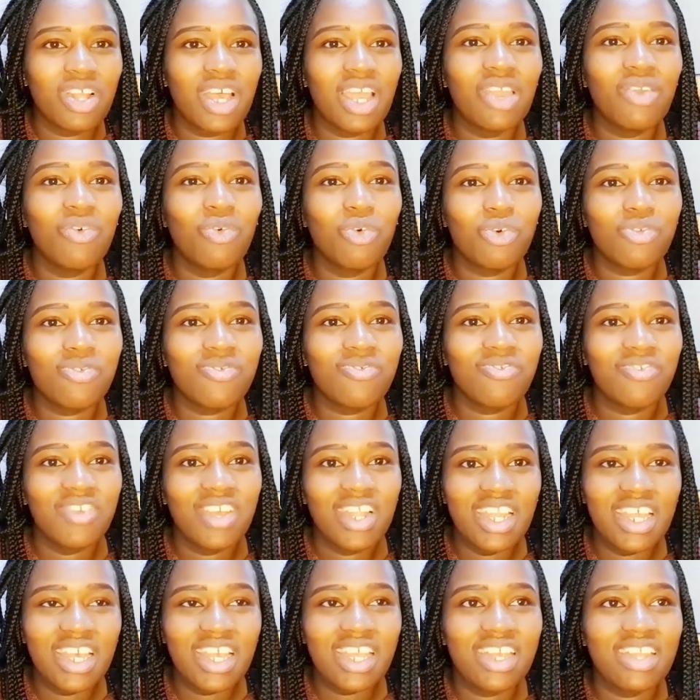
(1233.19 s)
I was
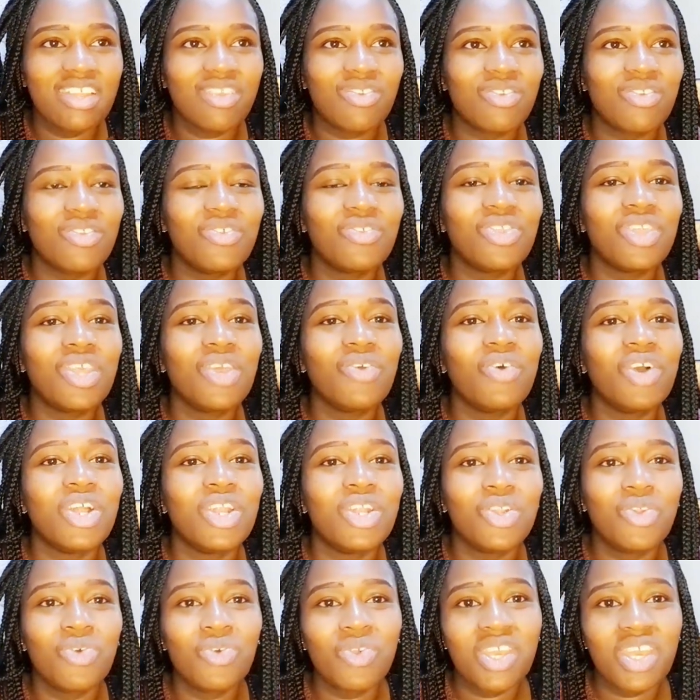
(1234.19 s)
feeling it. They were
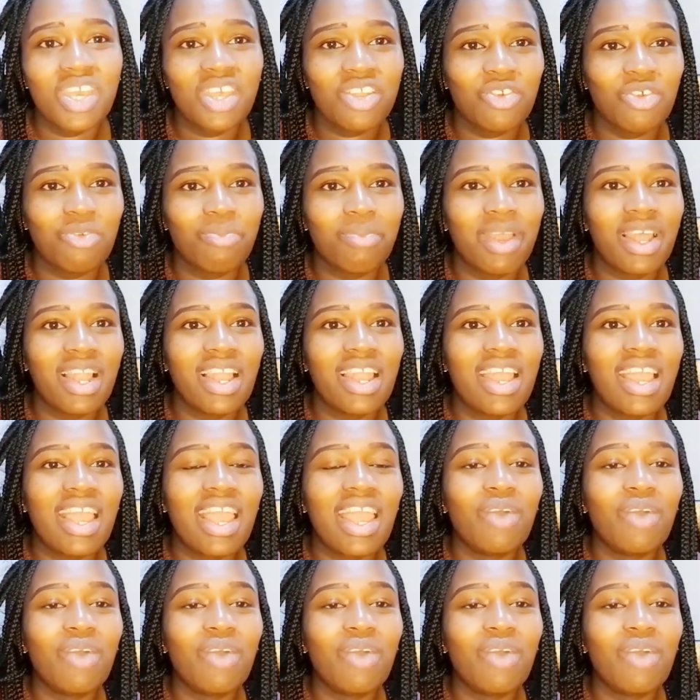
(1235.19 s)
doing it on my leg.